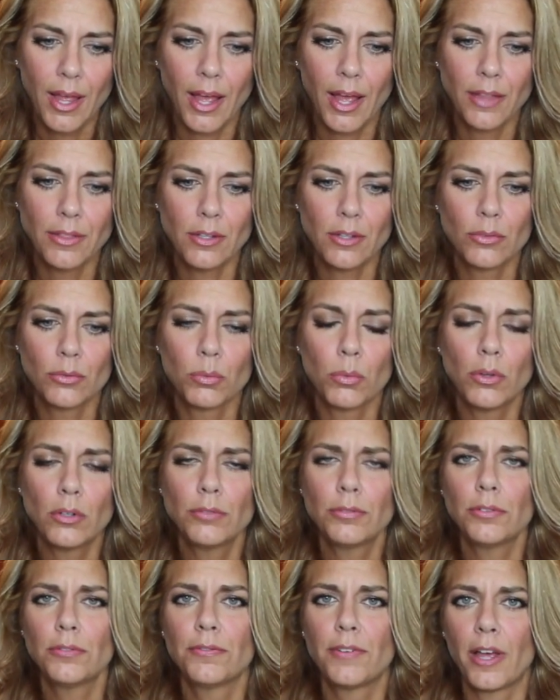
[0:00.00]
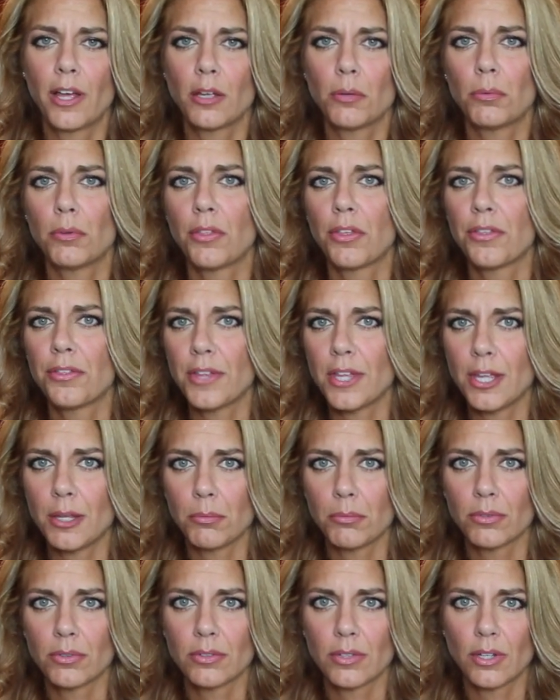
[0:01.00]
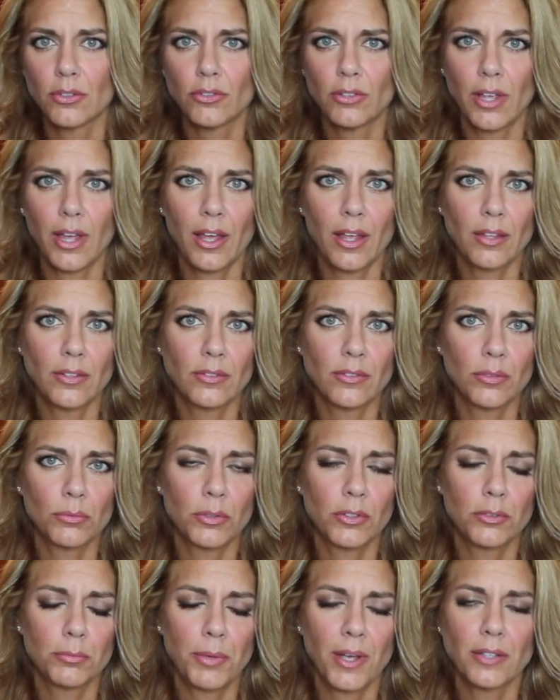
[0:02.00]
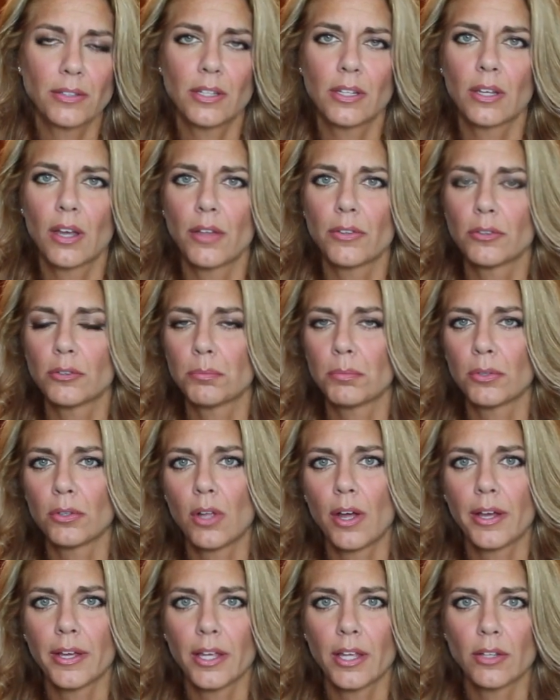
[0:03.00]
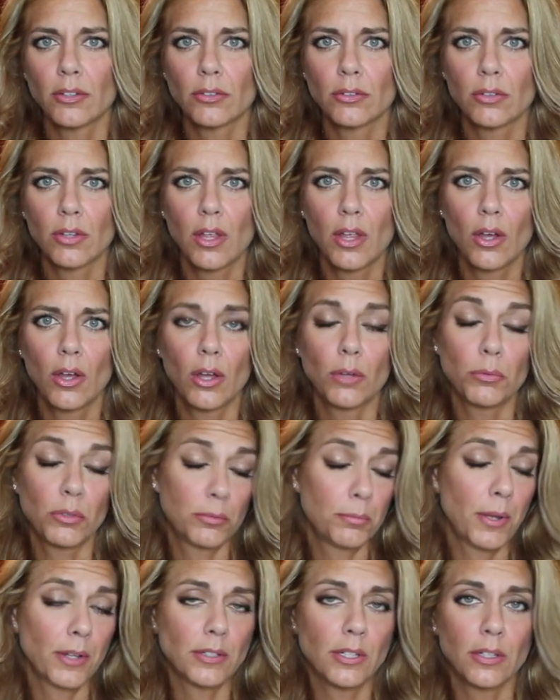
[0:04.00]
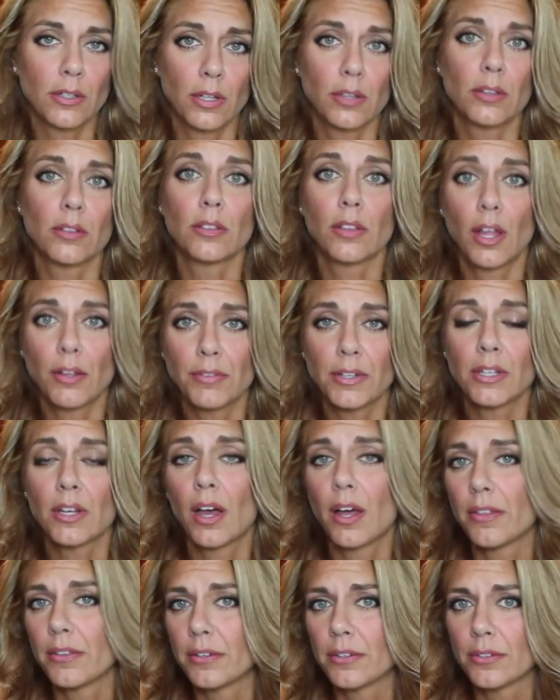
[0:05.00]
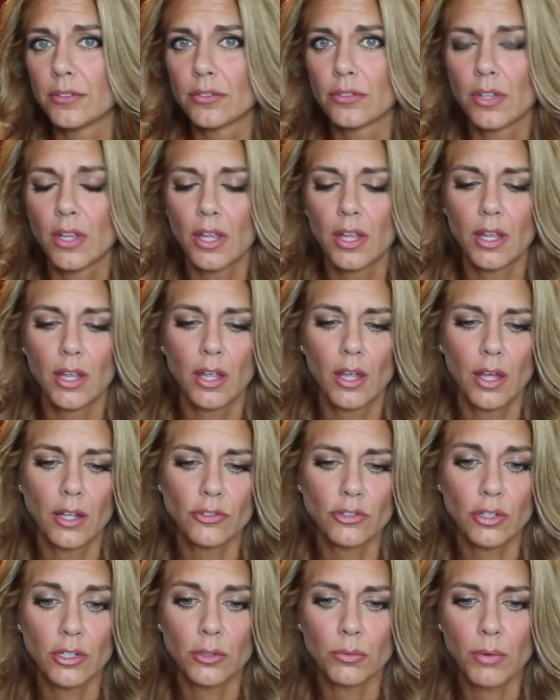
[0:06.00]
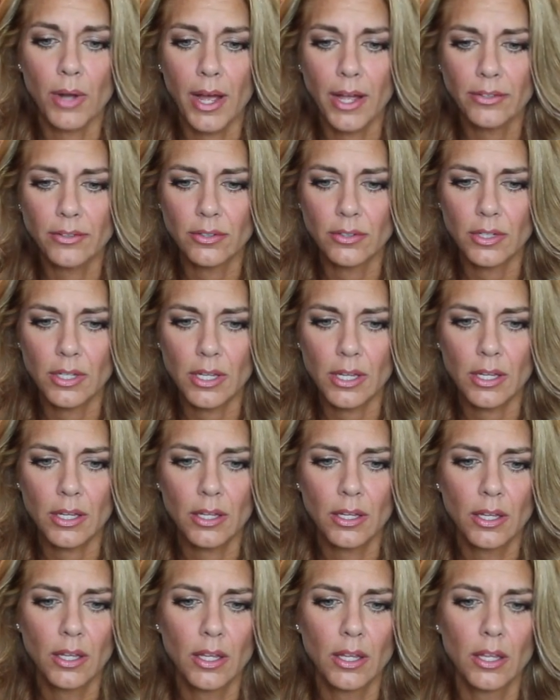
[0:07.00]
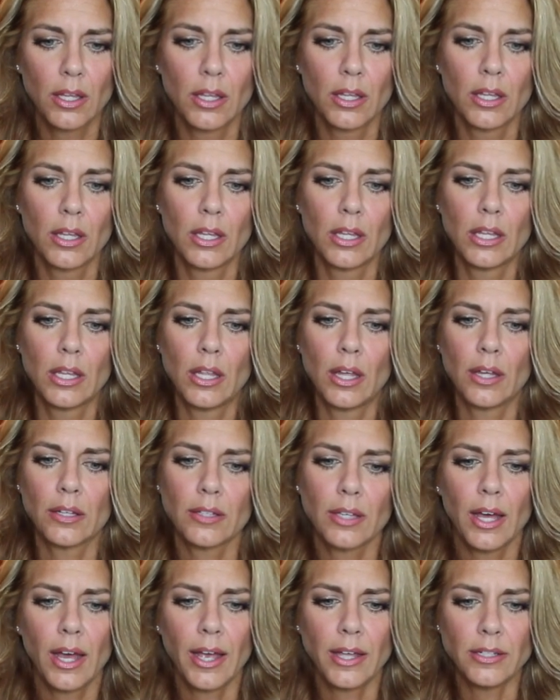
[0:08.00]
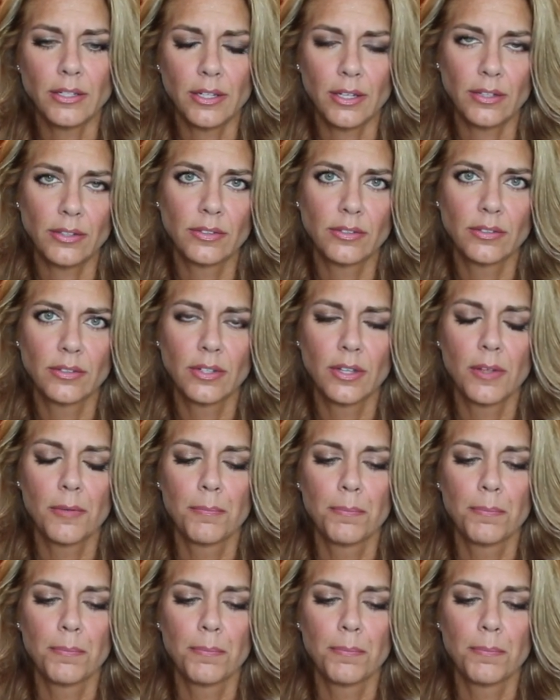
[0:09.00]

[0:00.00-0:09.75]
And these wonderful, valuable themes such as respecting others' belongings, respecting and loving others, generosity, kindness.